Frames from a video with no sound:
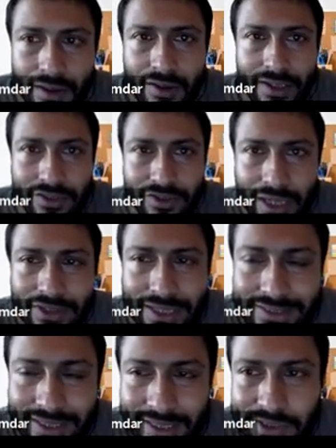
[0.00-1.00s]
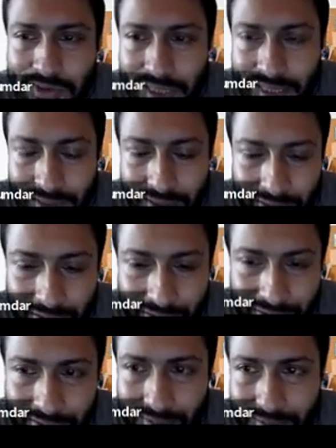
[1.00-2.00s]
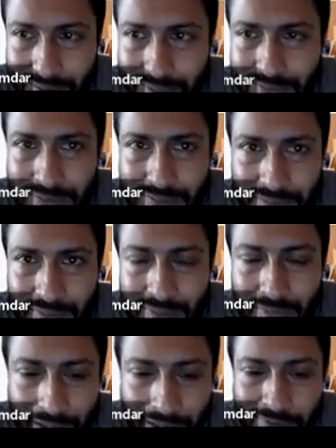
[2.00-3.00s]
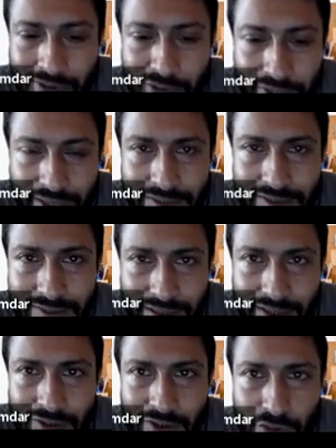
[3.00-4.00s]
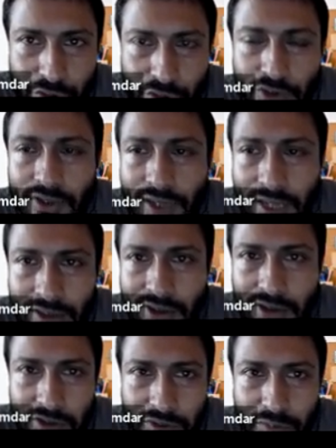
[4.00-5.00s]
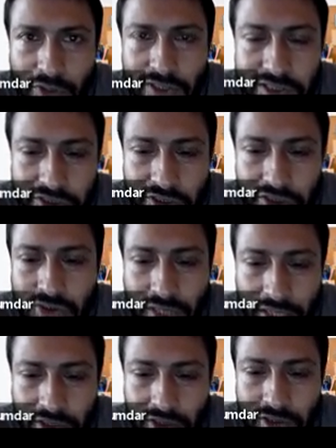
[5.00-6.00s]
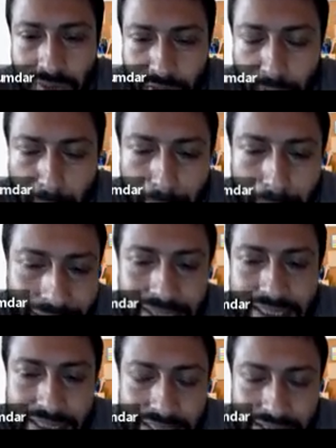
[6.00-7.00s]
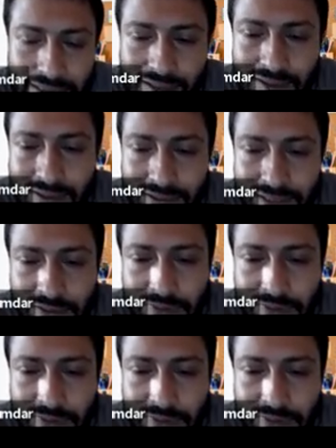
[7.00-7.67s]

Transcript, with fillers: Okay, so now let's actually uh, mm, have a look at the control algorithm, policy control algorithm, combining the